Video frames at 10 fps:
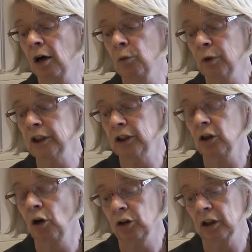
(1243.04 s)
which are
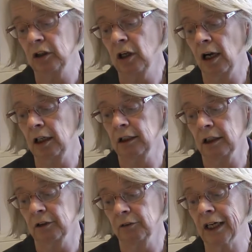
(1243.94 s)
not entirely
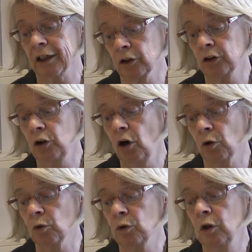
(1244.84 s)
under their
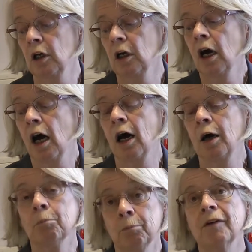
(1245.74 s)
control,
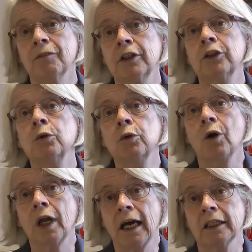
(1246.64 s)
but they do
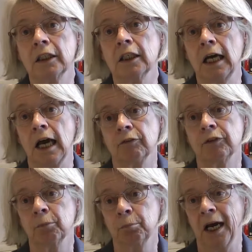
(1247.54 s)
not actually have
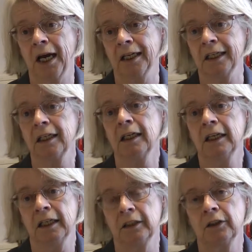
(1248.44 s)
to pay
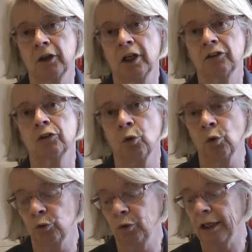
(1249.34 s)
interest
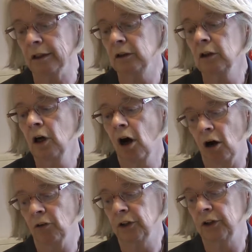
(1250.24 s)
or rent
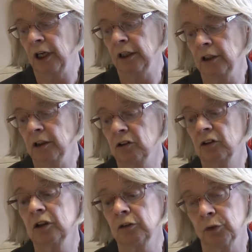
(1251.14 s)
after 10 years
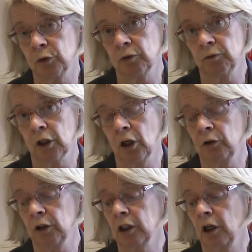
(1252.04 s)
if you're in the
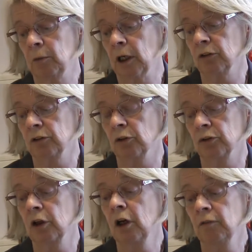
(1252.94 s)
lower income
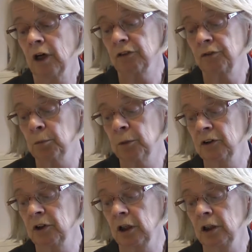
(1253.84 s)
households. That's the
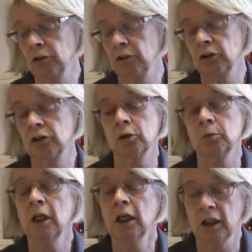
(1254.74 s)
Brazilian
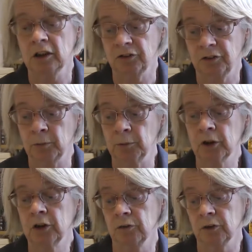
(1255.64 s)
system. It's similar
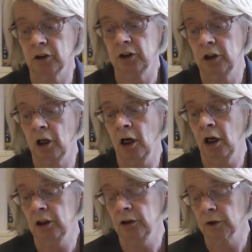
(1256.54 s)
to
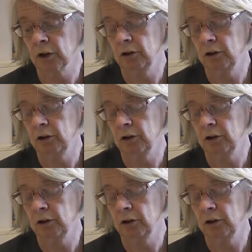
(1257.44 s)
the